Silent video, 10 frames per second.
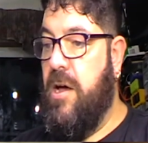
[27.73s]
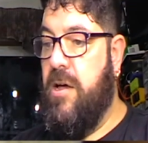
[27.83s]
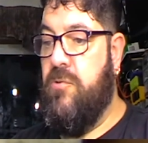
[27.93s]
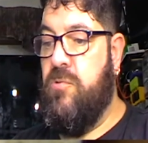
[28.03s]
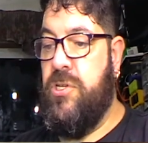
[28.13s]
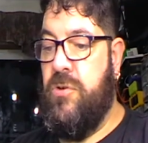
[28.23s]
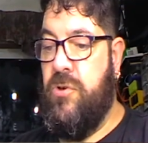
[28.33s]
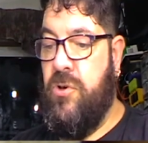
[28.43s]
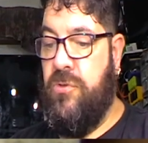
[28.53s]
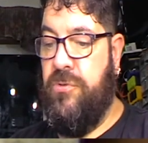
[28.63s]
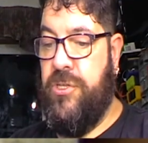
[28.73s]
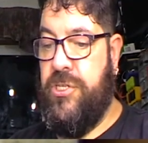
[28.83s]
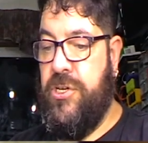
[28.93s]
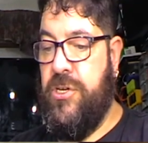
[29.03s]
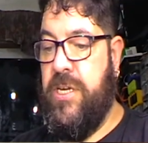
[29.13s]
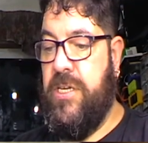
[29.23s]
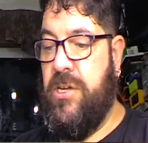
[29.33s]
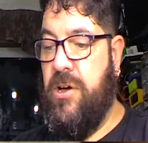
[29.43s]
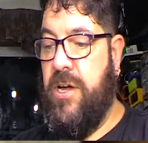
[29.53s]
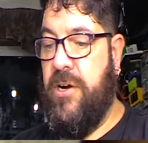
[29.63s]
I've also got the circuit
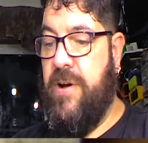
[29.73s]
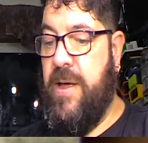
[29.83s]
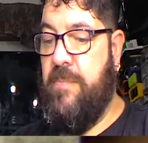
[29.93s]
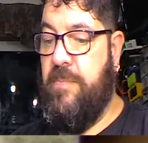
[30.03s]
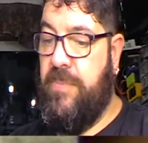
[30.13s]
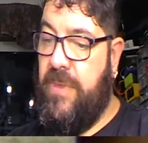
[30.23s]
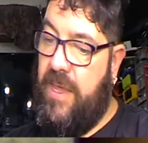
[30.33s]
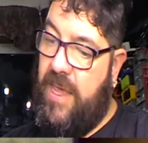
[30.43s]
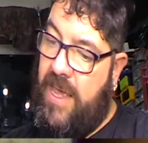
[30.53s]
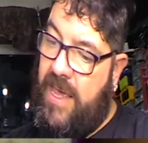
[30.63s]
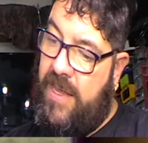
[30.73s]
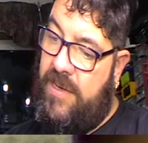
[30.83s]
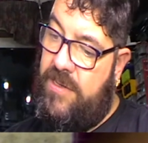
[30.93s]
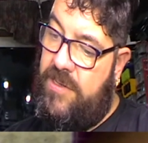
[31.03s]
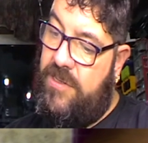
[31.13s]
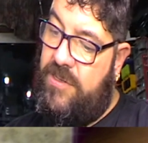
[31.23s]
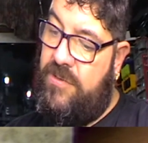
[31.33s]
diagram and